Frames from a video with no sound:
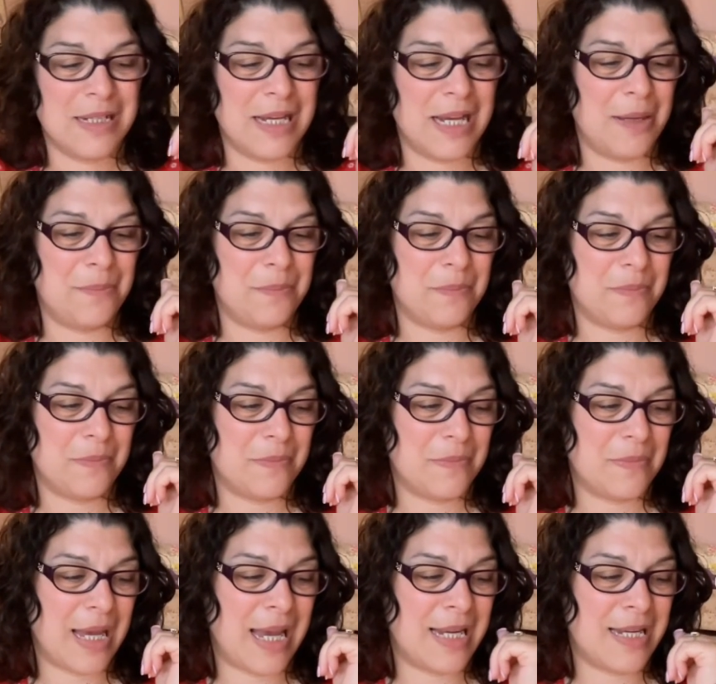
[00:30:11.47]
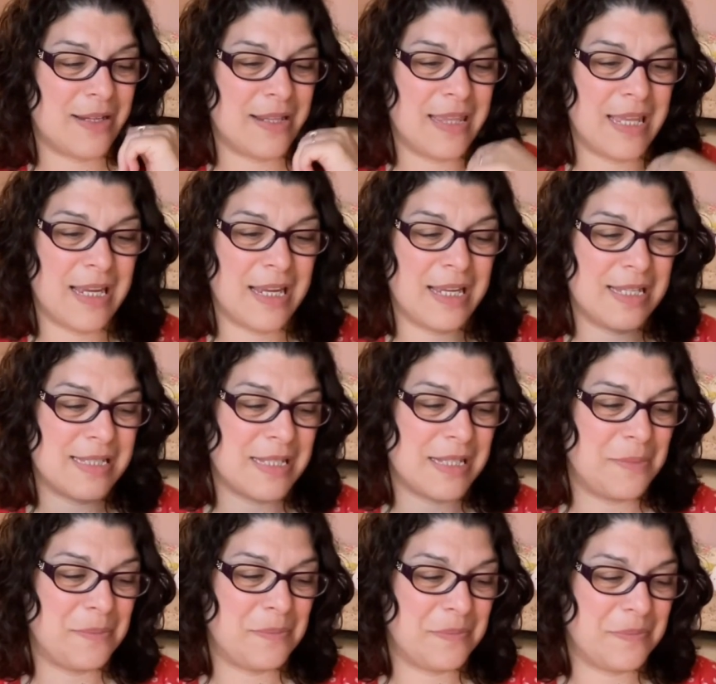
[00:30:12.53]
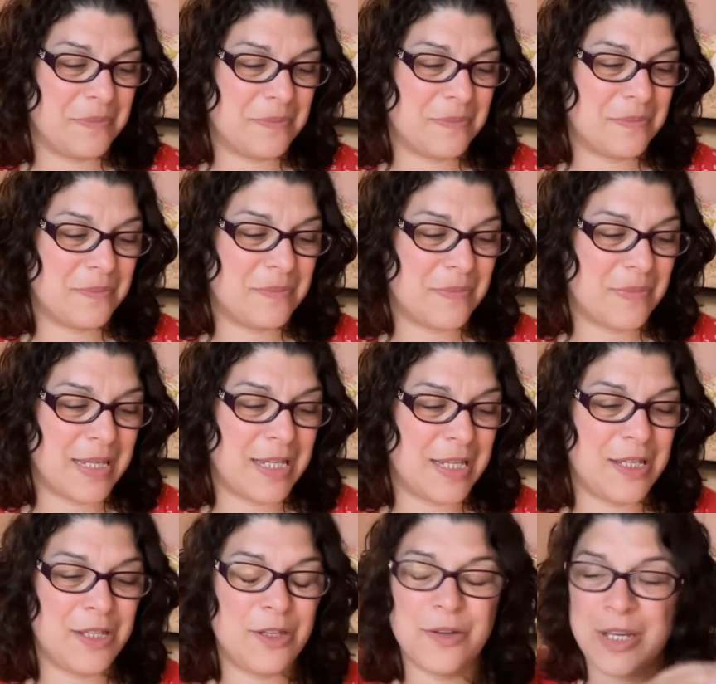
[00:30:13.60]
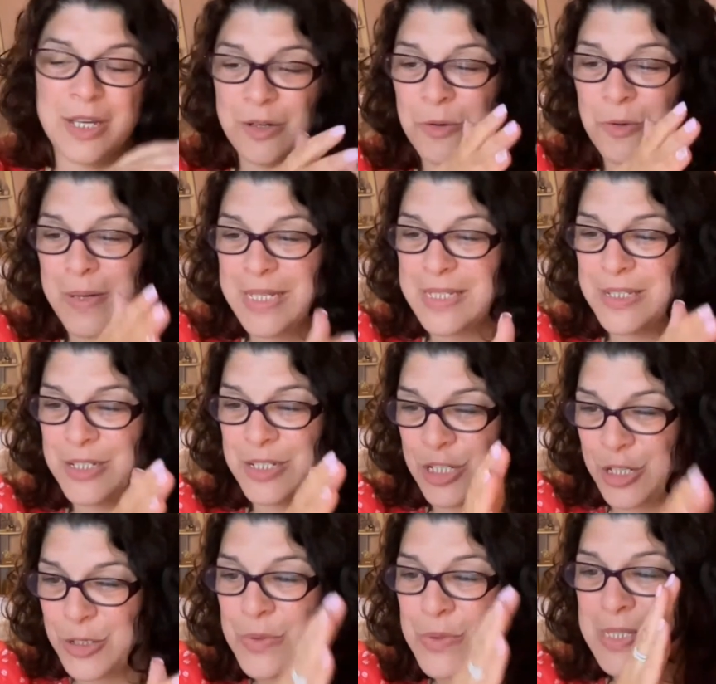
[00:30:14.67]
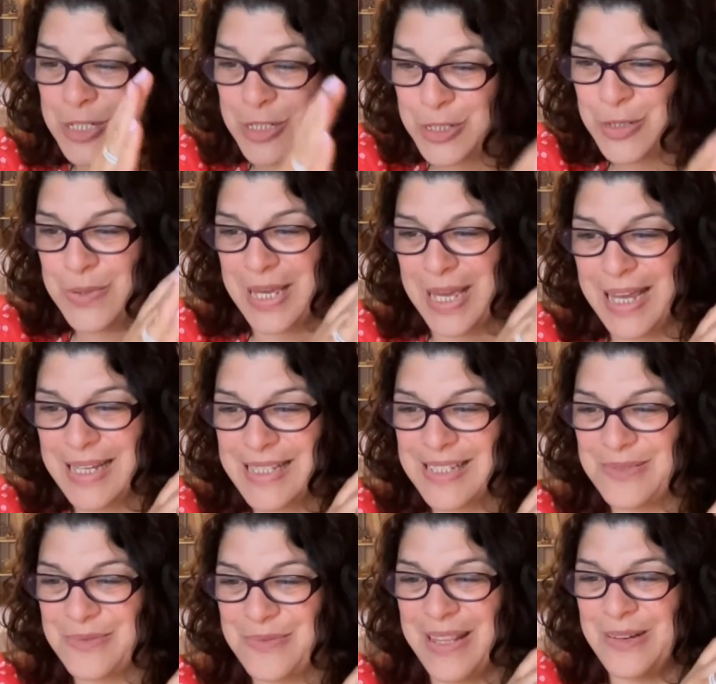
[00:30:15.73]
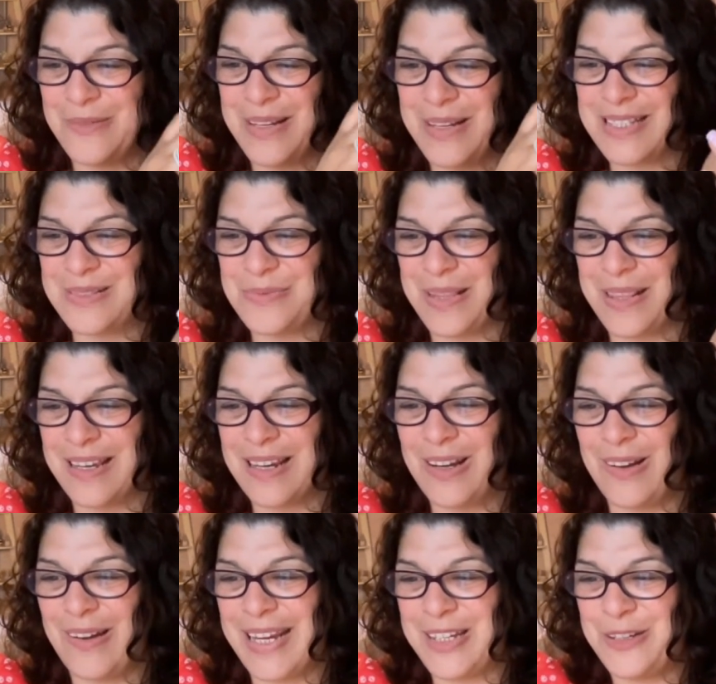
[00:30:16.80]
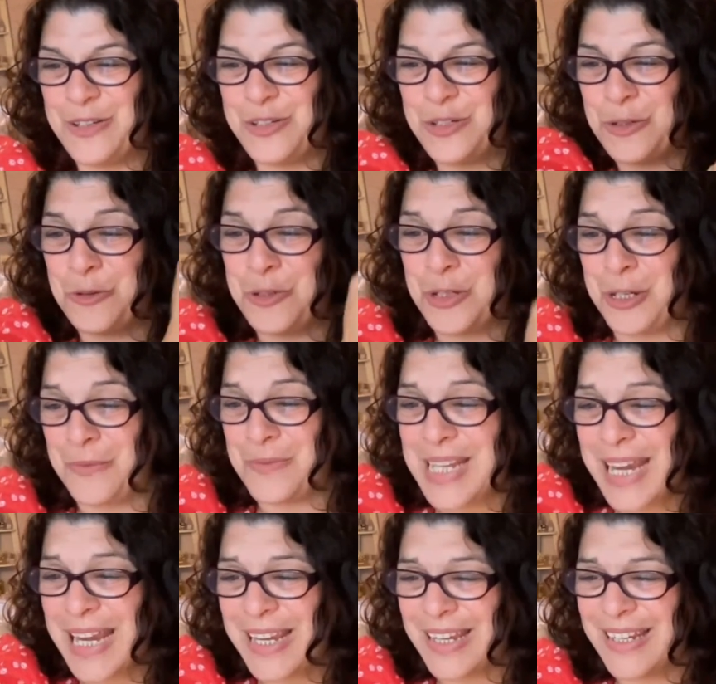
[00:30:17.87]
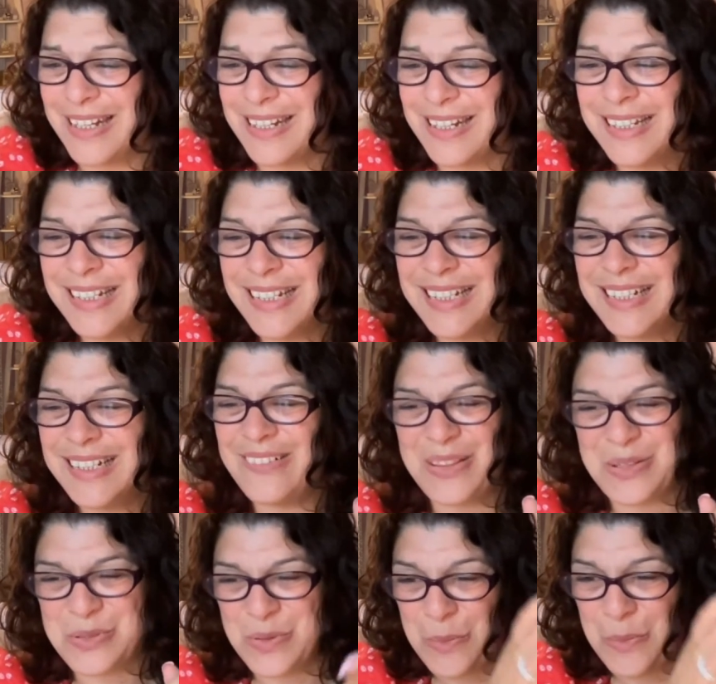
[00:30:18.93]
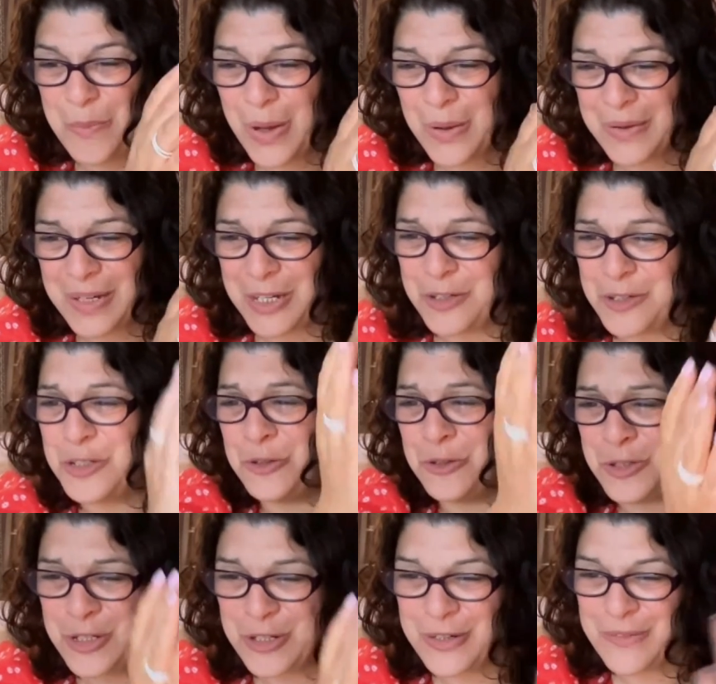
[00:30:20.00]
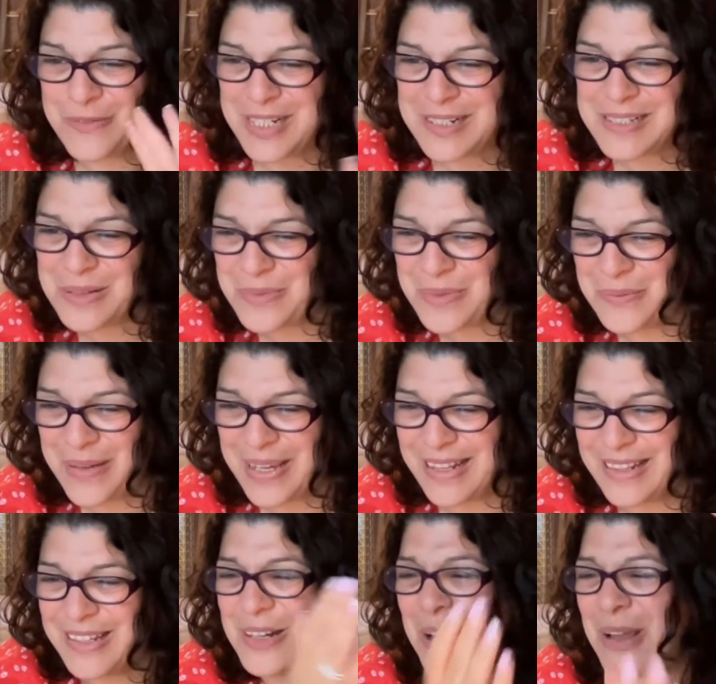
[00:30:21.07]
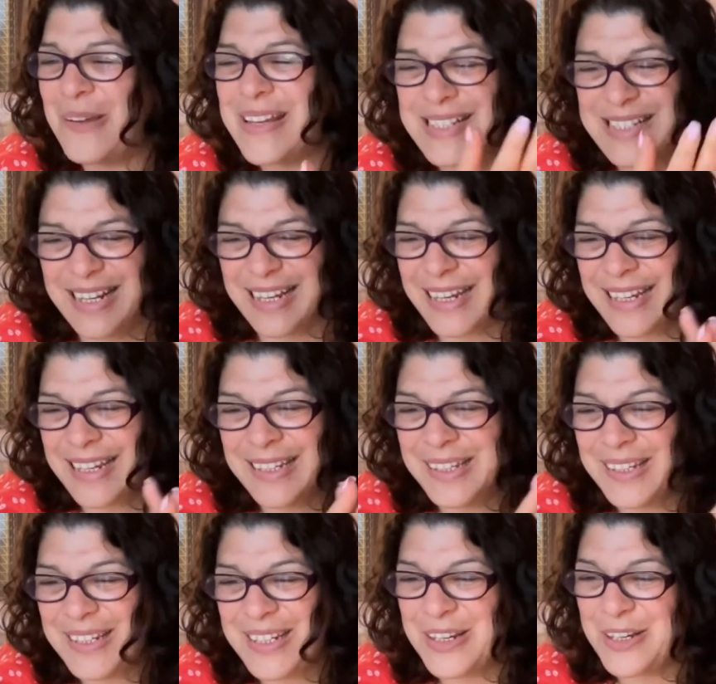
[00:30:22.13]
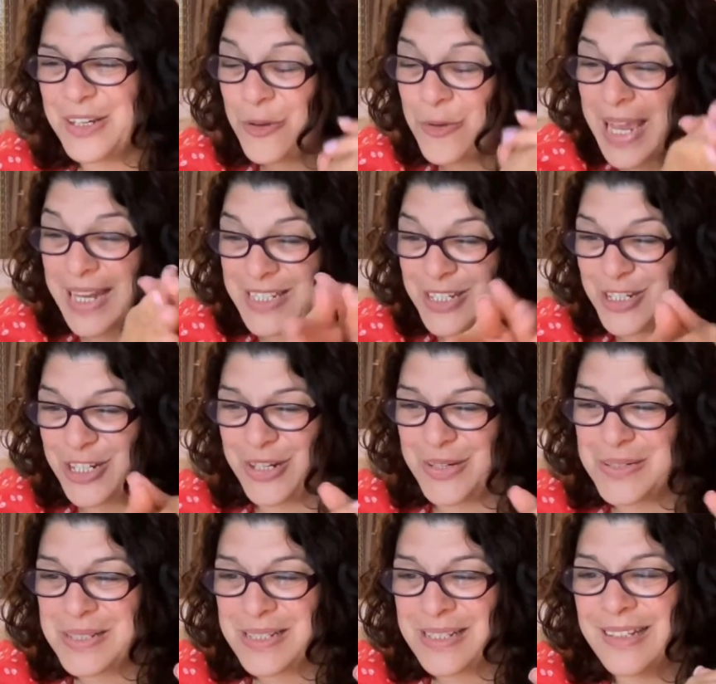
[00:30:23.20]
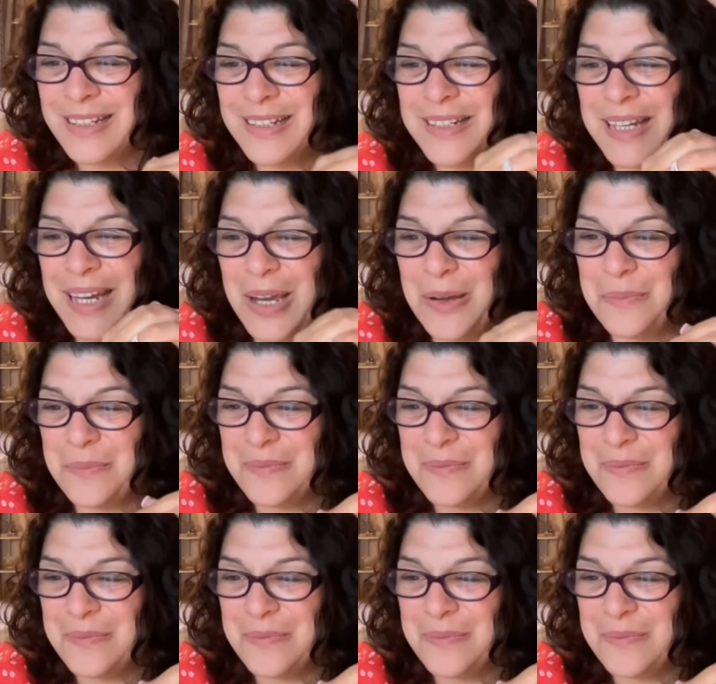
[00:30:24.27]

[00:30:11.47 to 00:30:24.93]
And I think it's, you can always choose to do that, whether it's with a client you should or shouldn't have taken, whether it's with a partner you should or shouldn't have done something with, you know, it's like you get to choose. Yeah.